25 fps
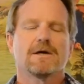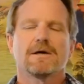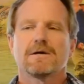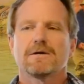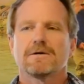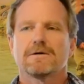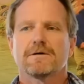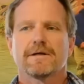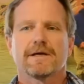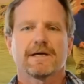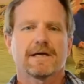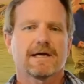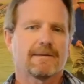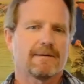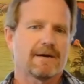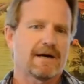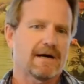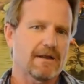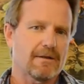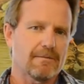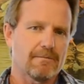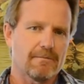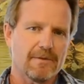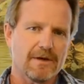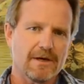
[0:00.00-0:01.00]
Or do they come out
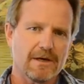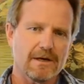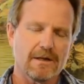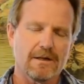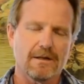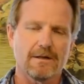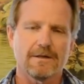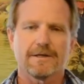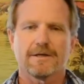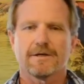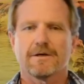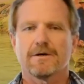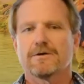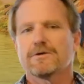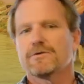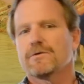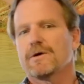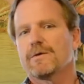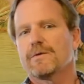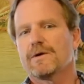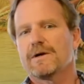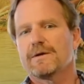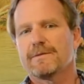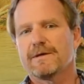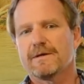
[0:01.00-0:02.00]
of the middle? You know, do I
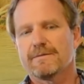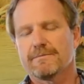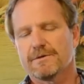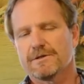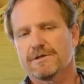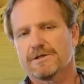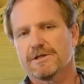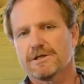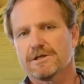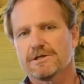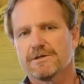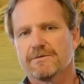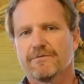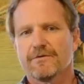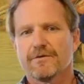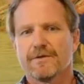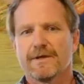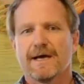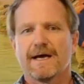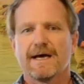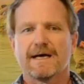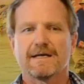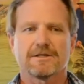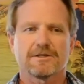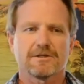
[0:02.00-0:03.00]
want to be in position for
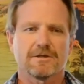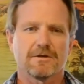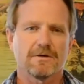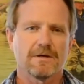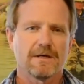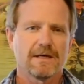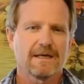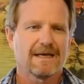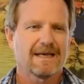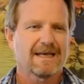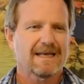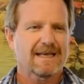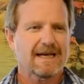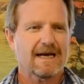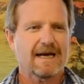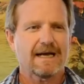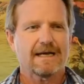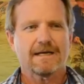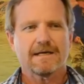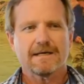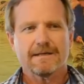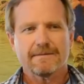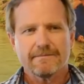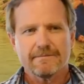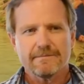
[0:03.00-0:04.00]
that? So
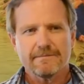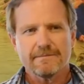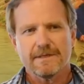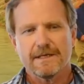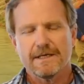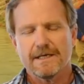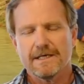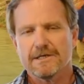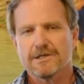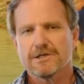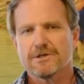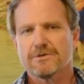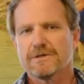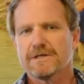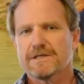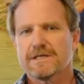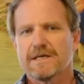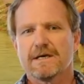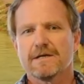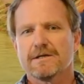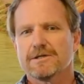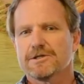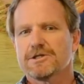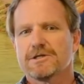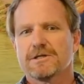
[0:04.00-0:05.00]
kind of history
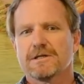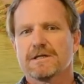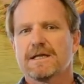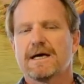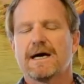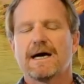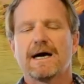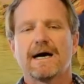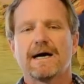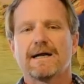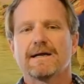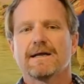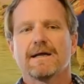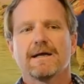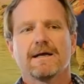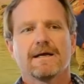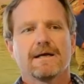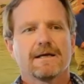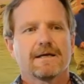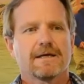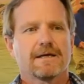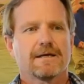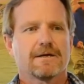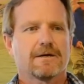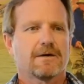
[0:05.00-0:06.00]
tells you a lot.
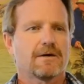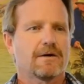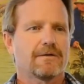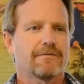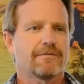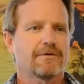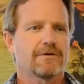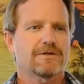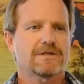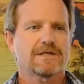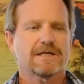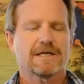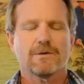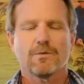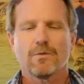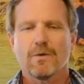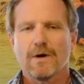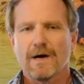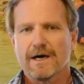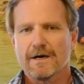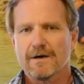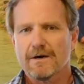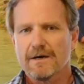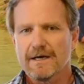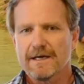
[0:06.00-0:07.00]
You know, have you seen
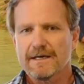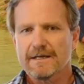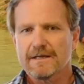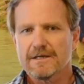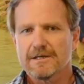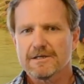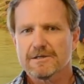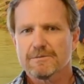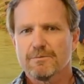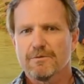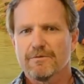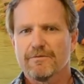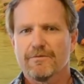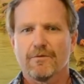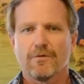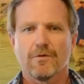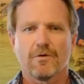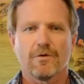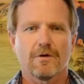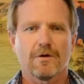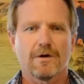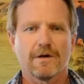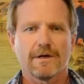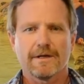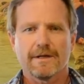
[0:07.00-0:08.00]
water like this
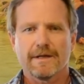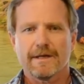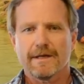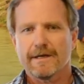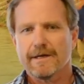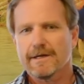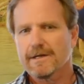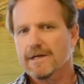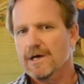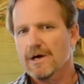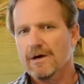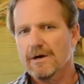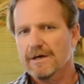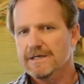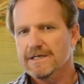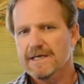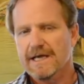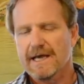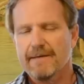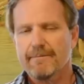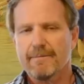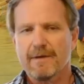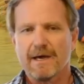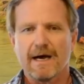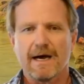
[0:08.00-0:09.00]
before? And they always
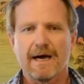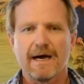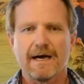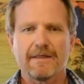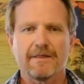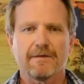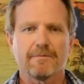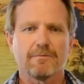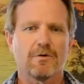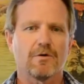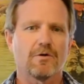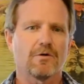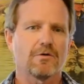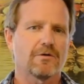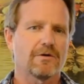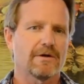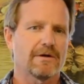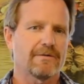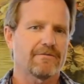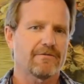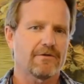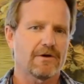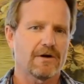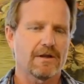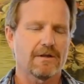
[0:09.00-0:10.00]
came behind the boulder,
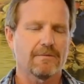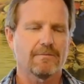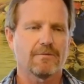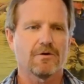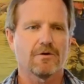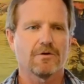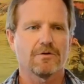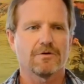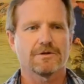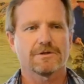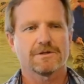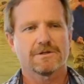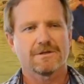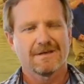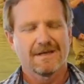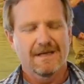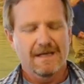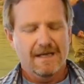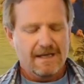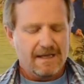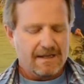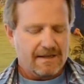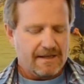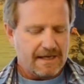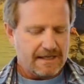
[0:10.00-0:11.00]
in front of the boulder. So
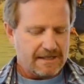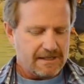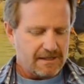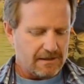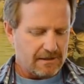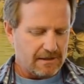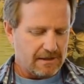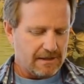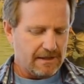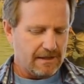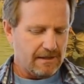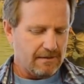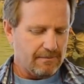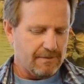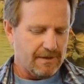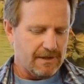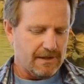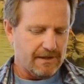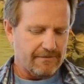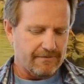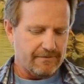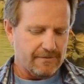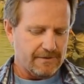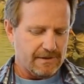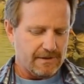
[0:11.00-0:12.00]
that's a little
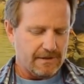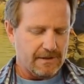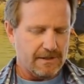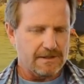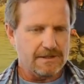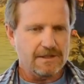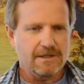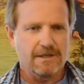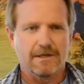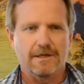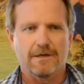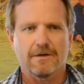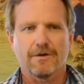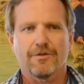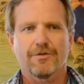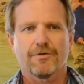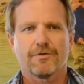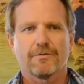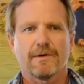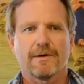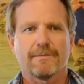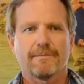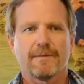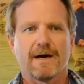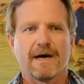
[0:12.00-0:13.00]
bit of that's going to go
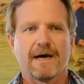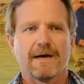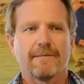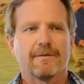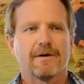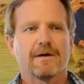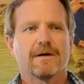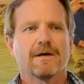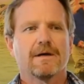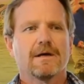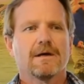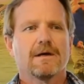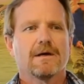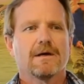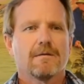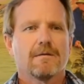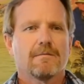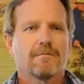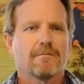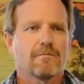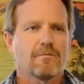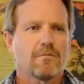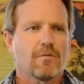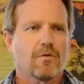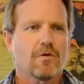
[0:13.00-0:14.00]
through my mind. But
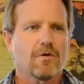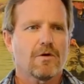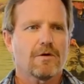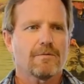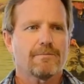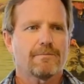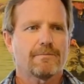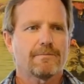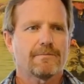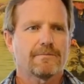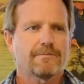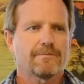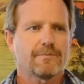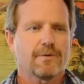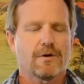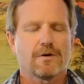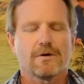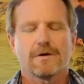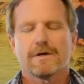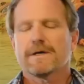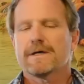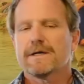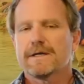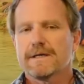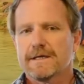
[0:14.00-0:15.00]
more
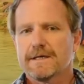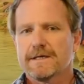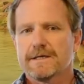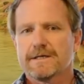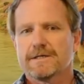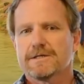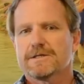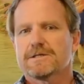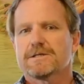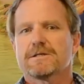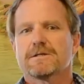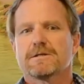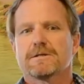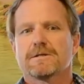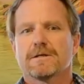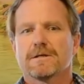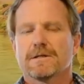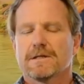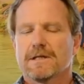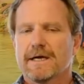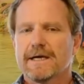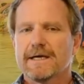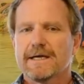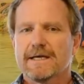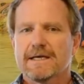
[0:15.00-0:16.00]
pertinent is the
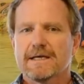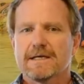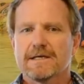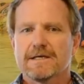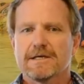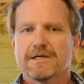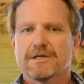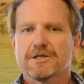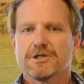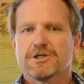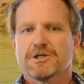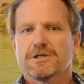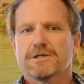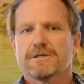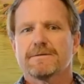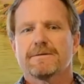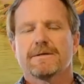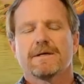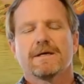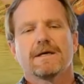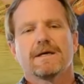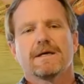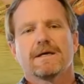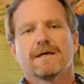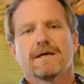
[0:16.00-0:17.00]
light condition.
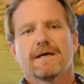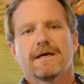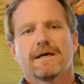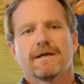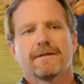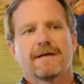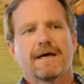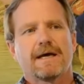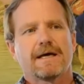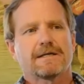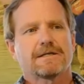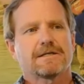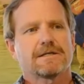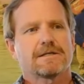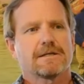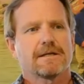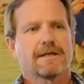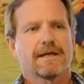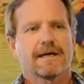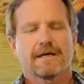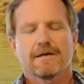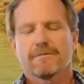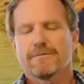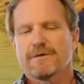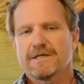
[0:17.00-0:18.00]
And that
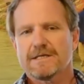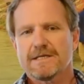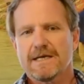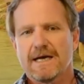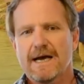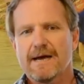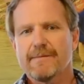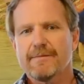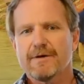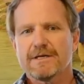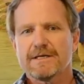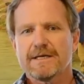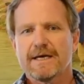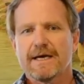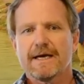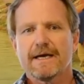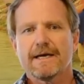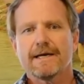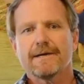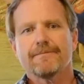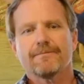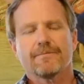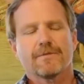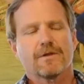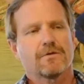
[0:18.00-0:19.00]
could be time of
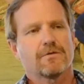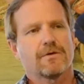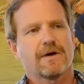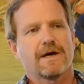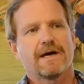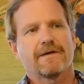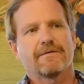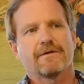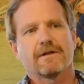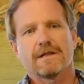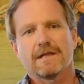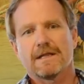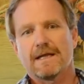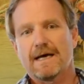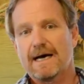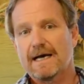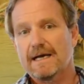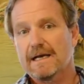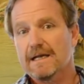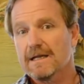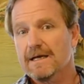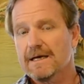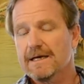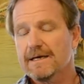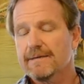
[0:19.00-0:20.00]
day. Do I have a
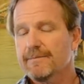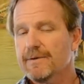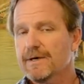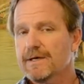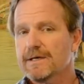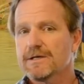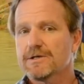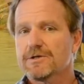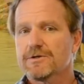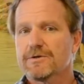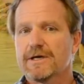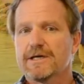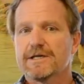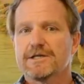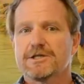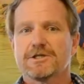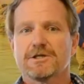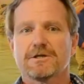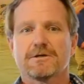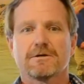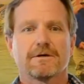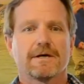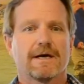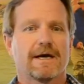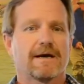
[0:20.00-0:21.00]
lot of light
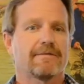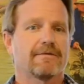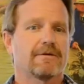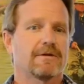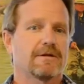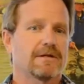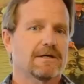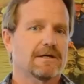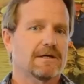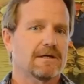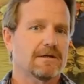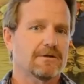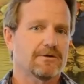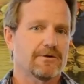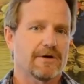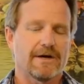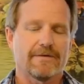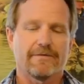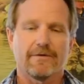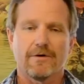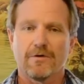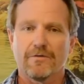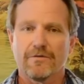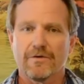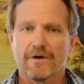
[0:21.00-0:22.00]
penetration or do I have a little? Do I
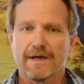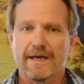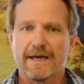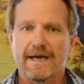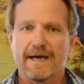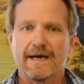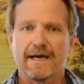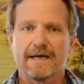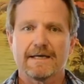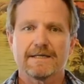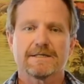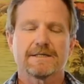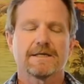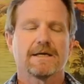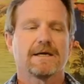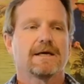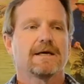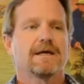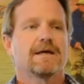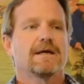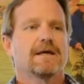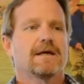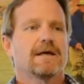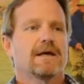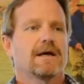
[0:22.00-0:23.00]
have overcast?
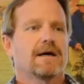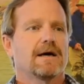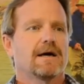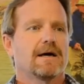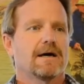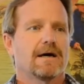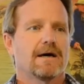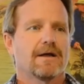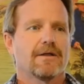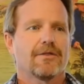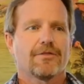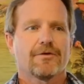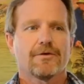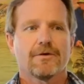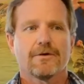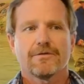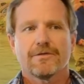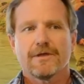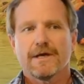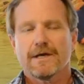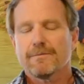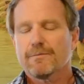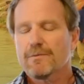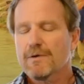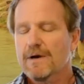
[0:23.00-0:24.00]
Third
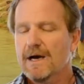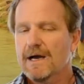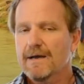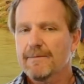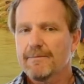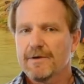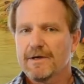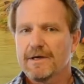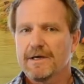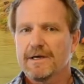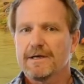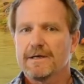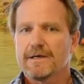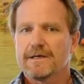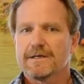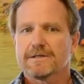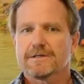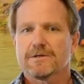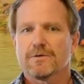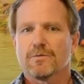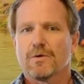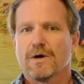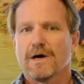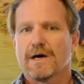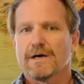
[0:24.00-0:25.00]
thing probably be, is
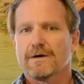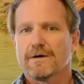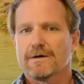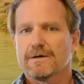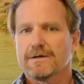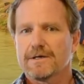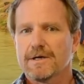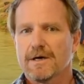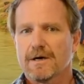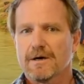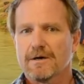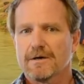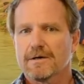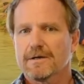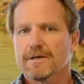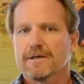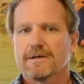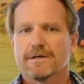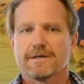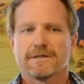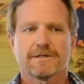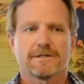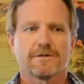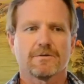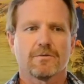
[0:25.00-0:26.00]
the water dark?
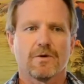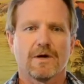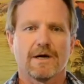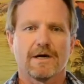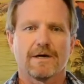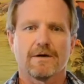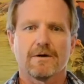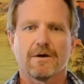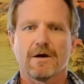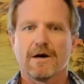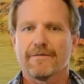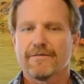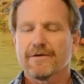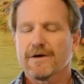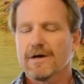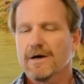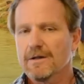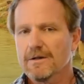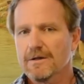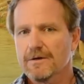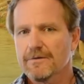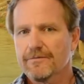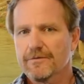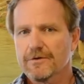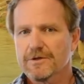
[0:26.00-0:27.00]
Is the water
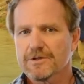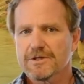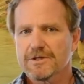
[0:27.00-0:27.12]
off-colored for